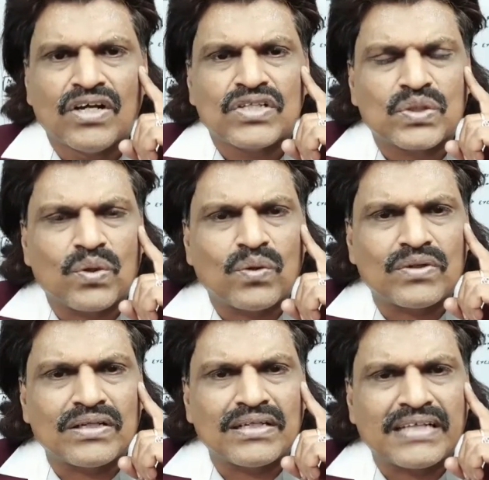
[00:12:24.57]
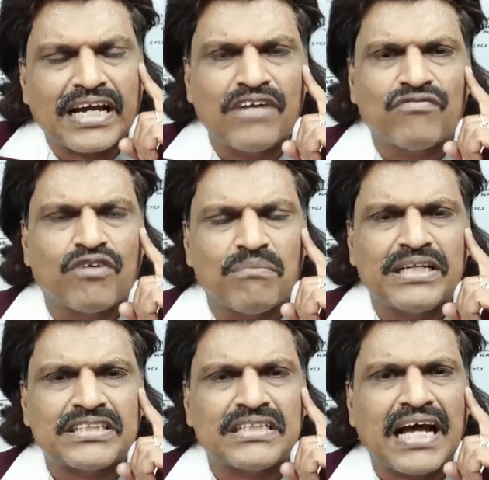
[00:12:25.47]
So the
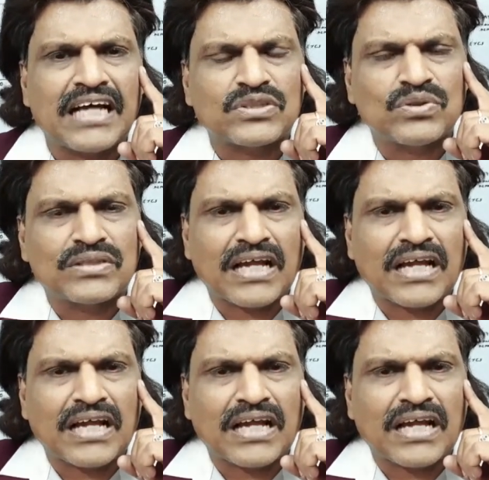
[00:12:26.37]
information has to